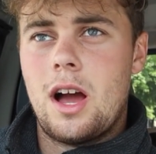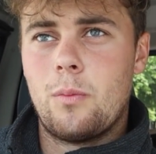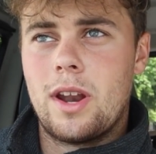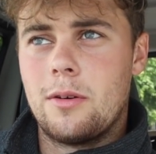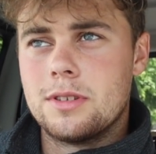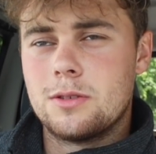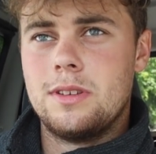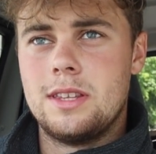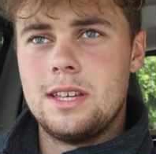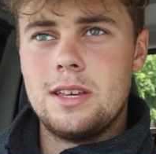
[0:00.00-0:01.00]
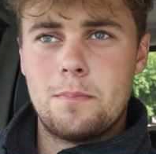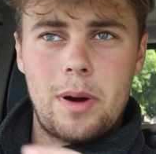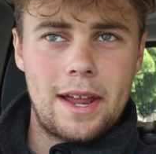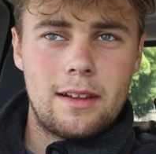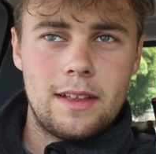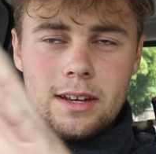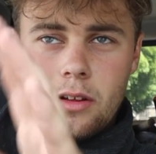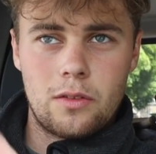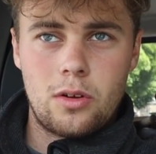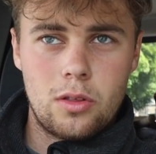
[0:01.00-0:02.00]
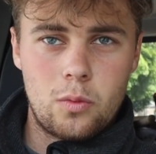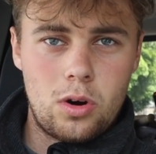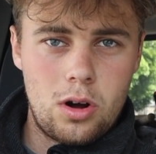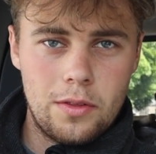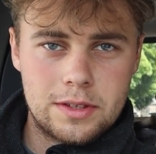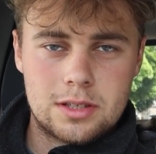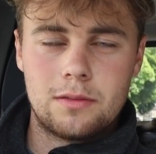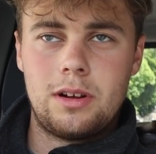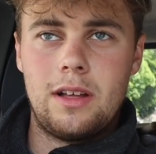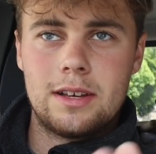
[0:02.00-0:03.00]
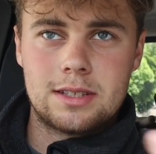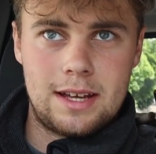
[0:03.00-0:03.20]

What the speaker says: and when I was doing the panelling on all the wall and stuff like that.